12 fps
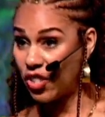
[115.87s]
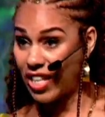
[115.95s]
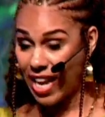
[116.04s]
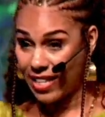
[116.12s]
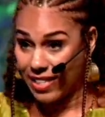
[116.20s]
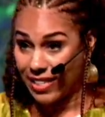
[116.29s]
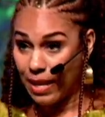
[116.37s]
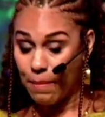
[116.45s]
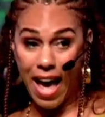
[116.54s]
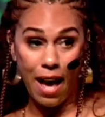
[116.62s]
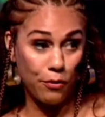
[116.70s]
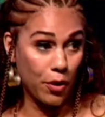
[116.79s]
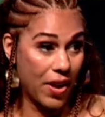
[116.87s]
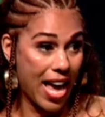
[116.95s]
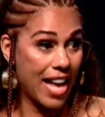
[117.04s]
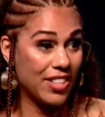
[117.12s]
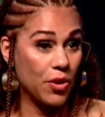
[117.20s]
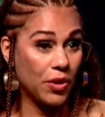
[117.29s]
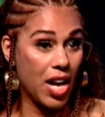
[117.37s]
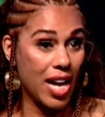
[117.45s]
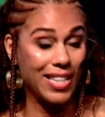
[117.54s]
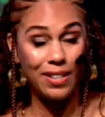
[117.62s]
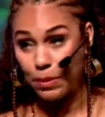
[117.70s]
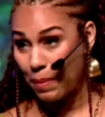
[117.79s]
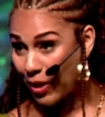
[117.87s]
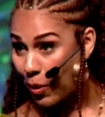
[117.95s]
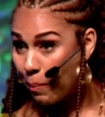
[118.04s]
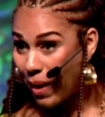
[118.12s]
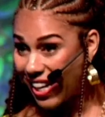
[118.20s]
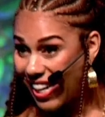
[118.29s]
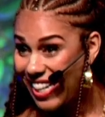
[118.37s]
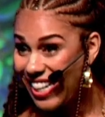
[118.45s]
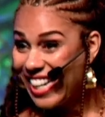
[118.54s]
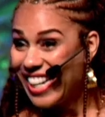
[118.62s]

He had the same afro I had going on. He was my little buddy.